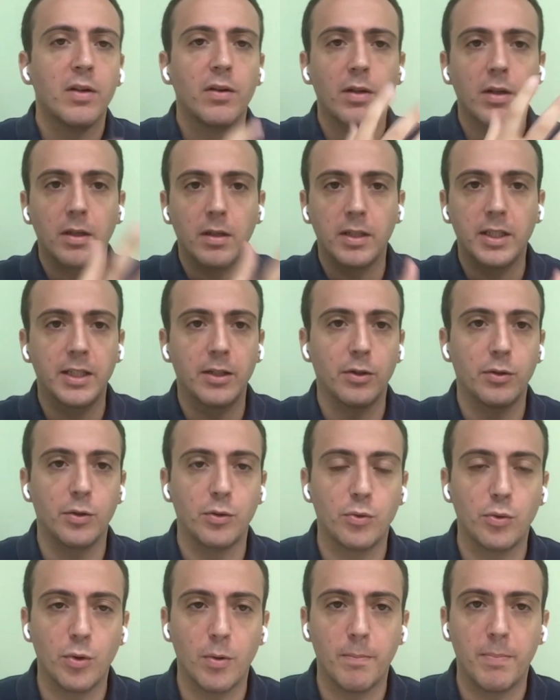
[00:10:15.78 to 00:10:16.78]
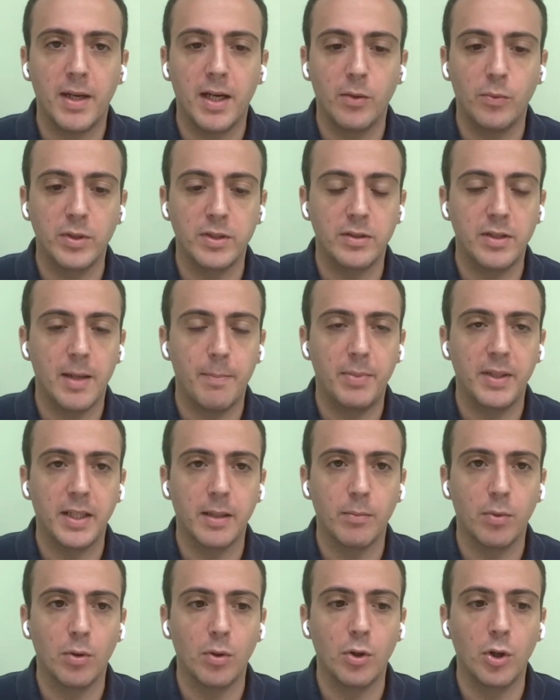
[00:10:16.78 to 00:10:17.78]
in order to comply with the
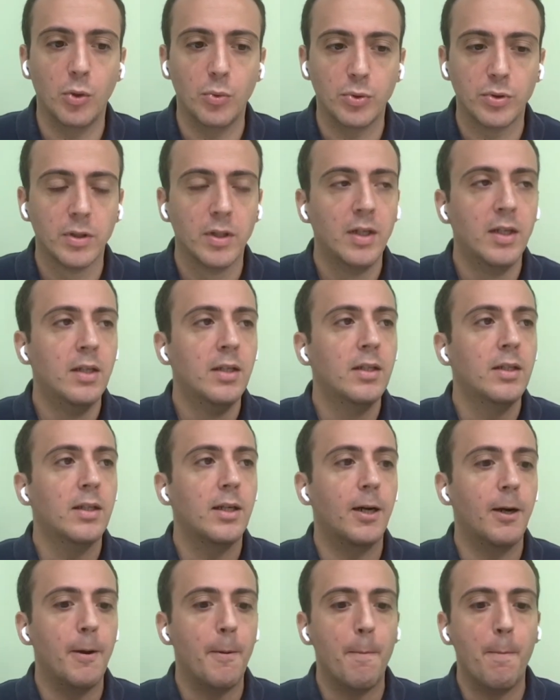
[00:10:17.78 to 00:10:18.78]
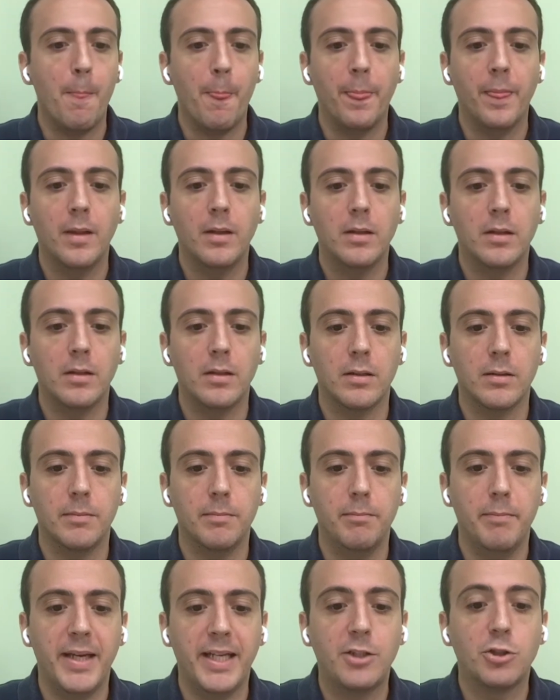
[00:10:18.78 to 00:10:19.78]
applicable laws.
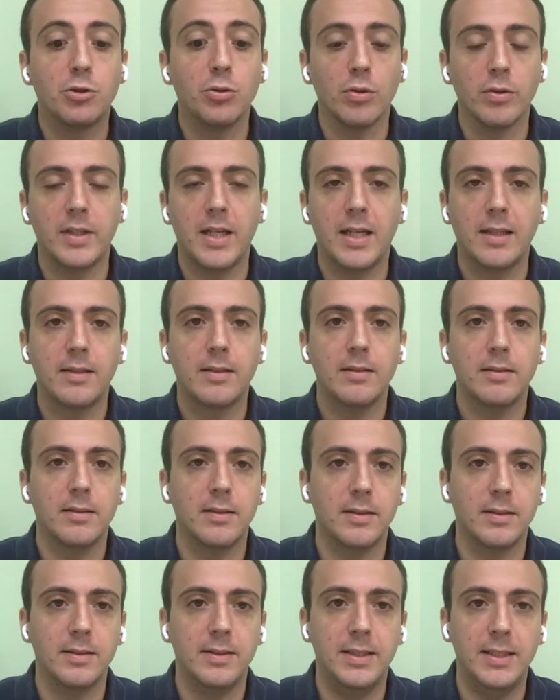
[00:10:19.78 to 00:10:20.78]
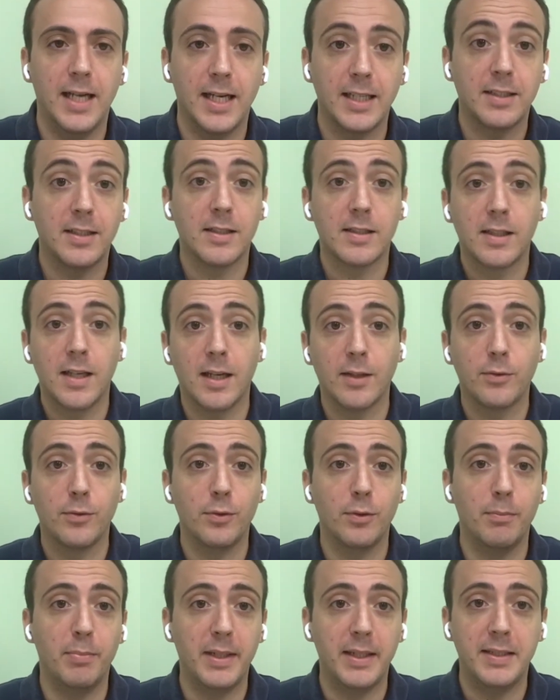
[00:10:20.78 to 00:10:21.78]
Make sure that the access card to the
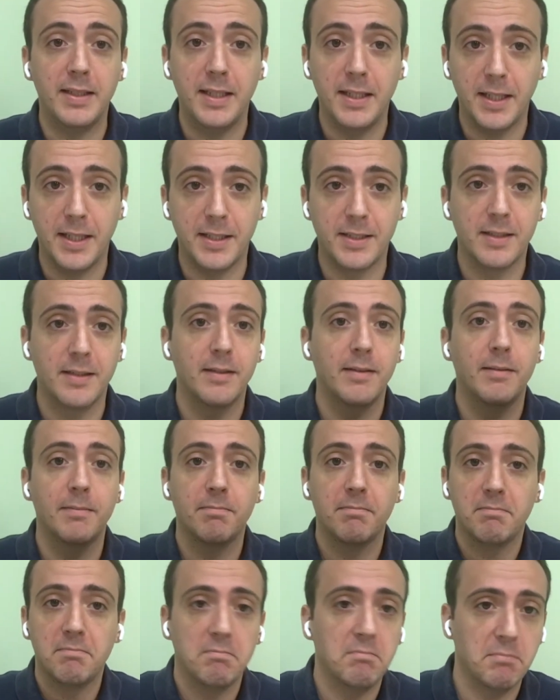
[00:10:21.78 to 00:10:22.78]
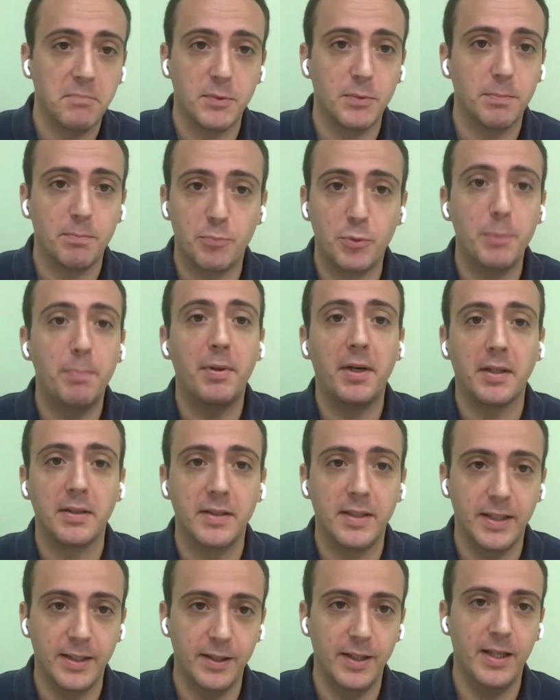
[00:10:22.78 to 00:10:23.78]
building is prepared
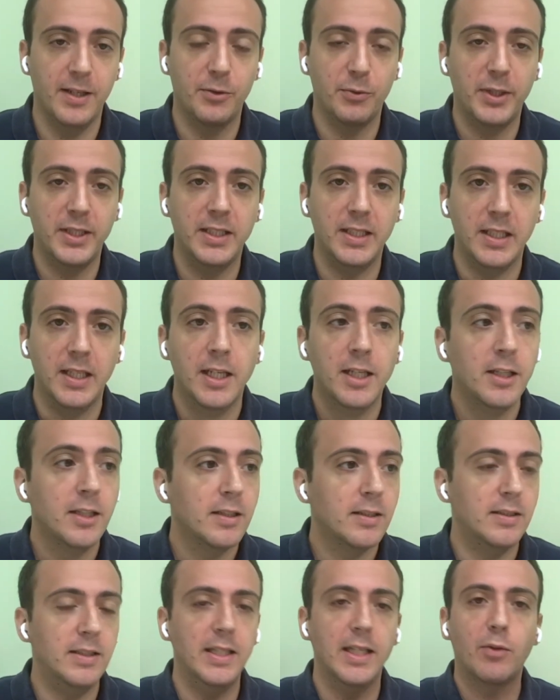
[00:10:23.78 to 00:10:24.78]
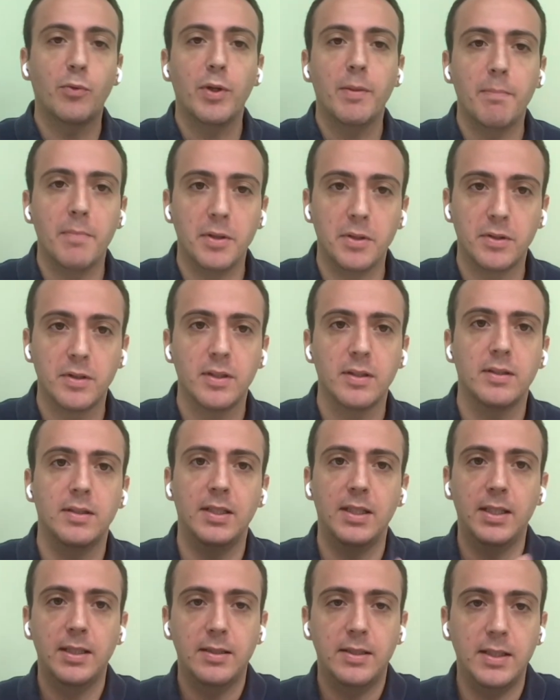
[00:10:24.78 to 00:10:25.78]
and ready, the equipment,
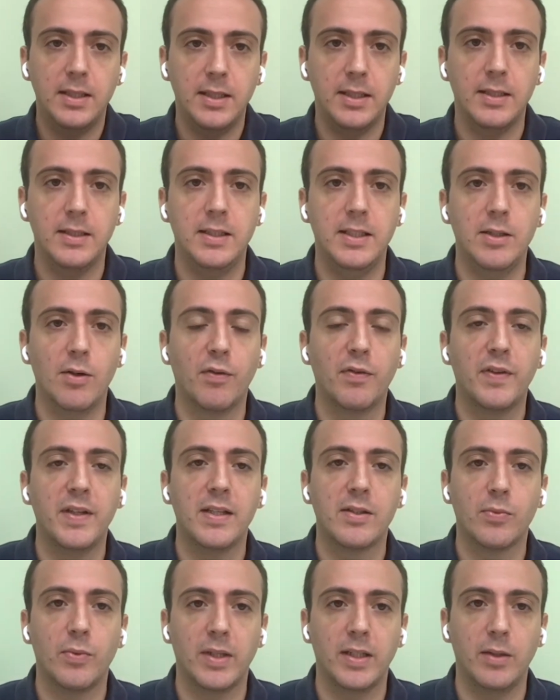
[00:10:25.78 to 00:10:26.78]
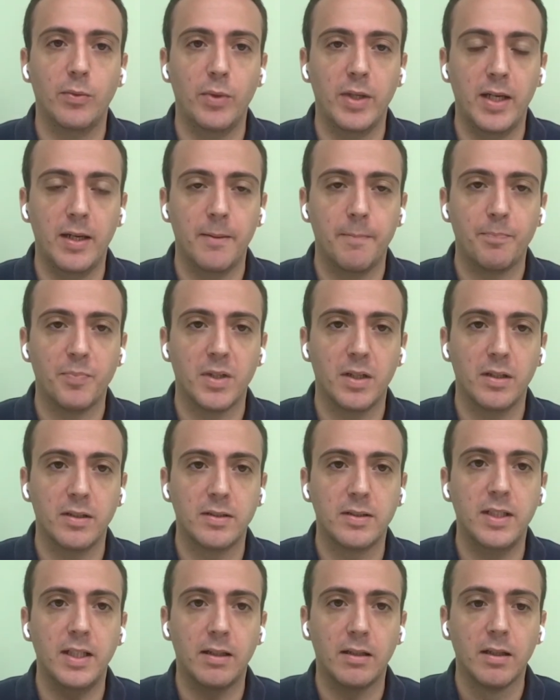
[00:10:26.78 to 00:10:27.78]
the office where they will
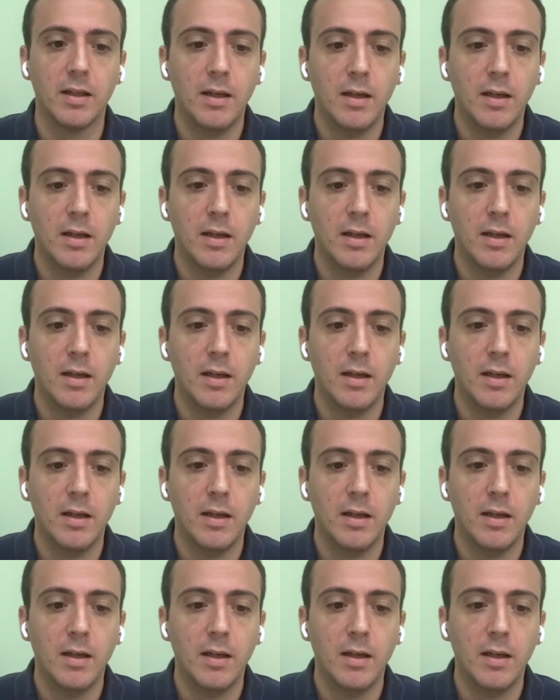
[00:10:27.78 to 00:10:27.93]
sit,